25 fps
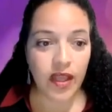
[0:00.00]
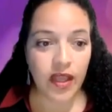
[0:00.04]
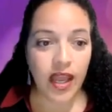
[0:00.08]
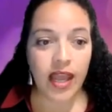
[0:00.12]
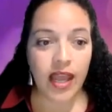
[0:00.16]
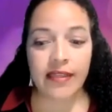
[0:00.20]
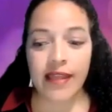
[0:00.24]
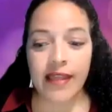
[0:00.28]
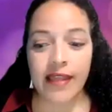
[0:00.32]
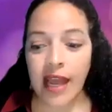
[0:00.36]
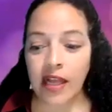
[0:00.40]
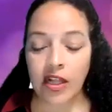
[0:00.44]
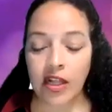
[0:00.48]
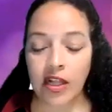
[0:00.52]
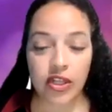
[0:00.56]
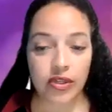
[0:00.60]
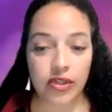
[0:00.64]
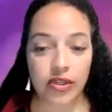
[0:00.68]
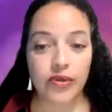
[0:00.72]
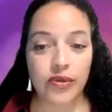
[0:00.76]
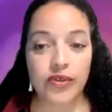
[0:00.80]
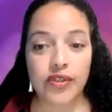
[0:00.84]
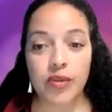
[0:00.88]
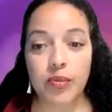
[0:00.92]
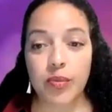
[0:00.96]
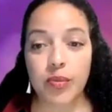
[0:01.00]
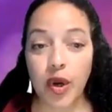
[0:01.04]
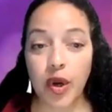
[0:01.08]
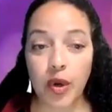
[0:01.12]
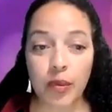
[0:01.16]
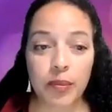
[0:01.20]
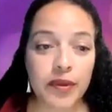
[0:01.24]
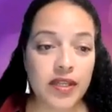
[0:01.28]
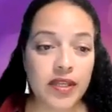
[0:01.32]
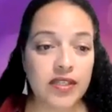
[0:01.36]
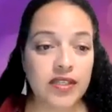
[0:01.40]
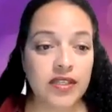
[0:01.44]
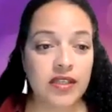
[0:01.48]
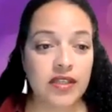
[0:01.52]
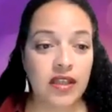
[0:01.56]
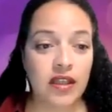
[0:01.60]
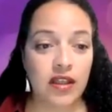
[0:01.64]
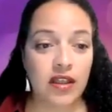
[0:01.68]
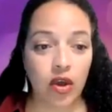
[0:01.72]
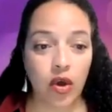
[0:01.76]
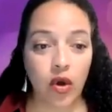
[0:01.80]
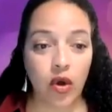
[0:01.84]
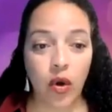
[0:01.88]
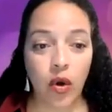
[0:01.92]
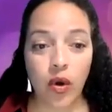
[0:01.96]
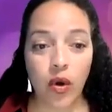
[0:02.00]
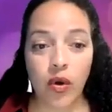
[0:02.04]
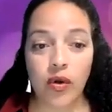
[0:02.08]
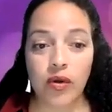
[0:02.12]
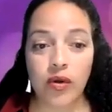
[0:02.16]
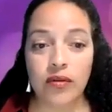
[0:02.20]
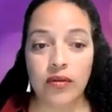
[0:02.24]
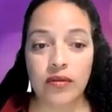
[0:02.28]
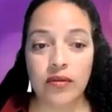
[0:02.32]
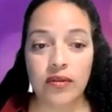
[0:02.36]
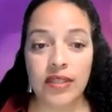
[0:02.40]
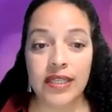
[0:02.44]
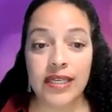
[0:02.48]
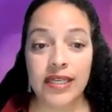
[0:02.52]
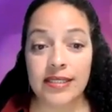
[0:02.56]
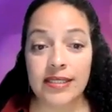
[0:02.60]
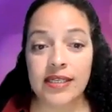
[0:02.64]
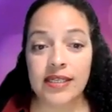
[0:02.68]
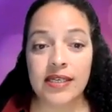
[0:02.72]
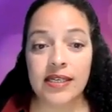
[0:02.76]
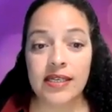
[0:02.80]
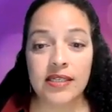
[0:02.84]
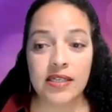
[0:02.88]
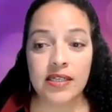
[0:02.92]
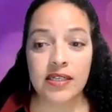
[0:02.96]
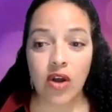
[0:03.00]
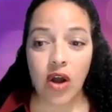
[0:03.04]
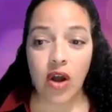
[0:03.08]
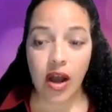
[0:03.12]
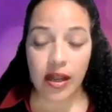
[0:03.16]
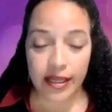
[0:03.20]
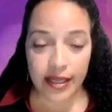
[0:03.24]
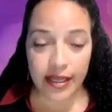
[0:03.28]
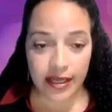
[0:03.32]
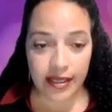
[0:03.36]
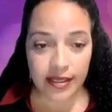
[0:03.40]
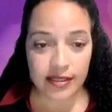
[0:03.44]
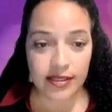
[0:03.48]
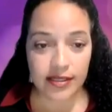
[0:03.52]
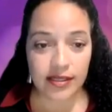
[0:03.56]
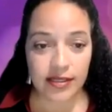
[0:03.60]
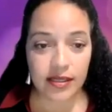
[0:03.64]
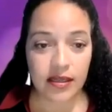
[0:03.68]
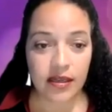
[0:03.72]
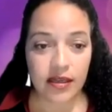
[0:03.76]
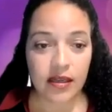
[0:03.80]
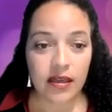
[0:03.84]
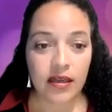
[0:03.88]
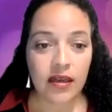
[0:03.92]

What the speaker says: And that includes the purpose, the goal, the intended audience,